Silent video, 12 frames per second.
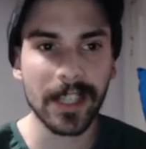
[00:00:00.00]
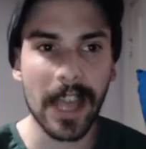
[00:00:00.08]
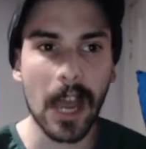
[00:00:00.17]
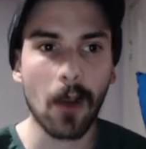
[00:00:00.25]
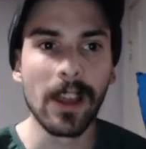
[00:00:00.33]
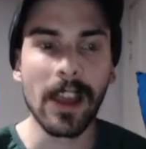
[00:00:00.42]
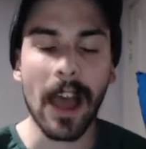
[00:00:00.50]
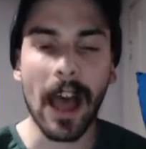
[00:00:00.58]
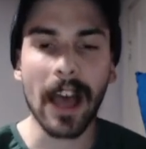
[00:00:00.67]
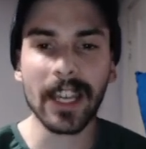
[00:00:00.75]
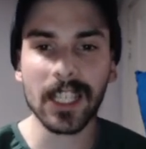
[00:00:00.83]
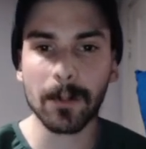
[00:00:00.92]
Now,
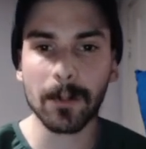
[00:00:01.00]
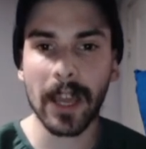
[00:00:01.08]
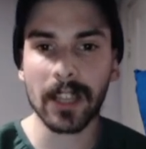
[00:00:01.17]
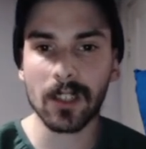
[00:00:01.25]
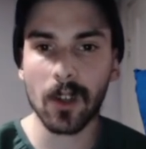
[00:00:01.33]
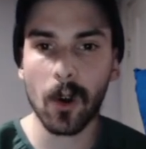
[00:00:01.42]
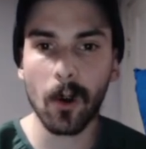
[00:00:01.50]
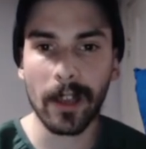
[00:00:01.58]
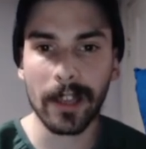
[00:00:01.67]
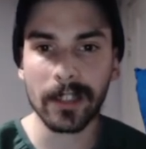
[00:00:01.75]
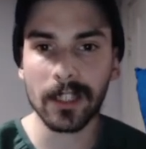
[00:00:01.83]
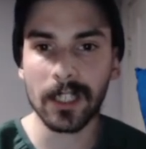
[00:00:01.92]
I expect Cole
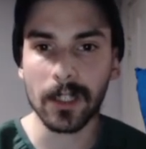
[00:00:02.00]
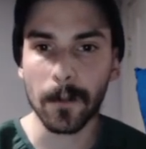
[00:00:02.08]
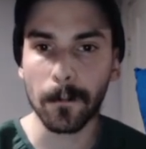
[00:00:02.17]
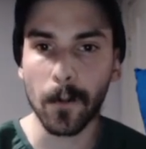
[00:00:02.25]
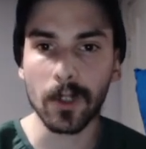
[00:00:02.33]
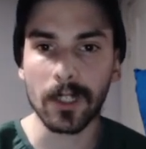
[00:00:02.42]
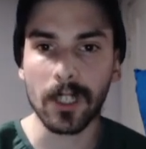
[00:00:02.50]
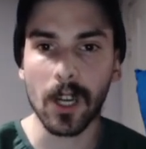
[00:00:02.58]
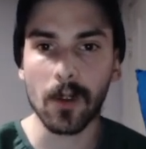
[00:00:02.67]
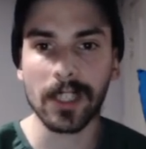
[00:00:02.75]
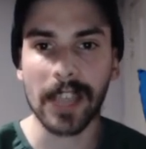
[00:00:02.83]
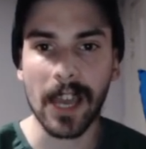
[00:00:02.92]
Anthony to fully go
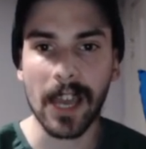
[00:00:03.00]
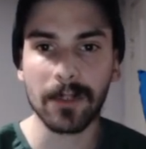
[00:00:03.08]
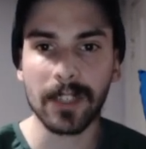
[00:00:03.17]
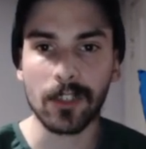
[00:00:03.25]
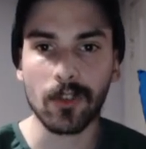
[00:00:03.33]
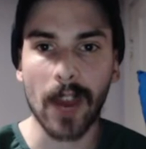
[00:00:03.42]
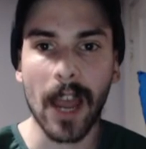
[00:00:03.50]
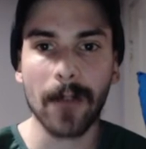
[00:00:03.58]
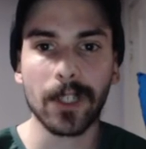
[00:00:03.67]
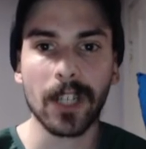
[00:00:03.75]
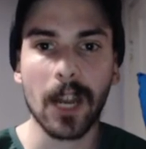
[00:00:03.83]
to the NBA draft here.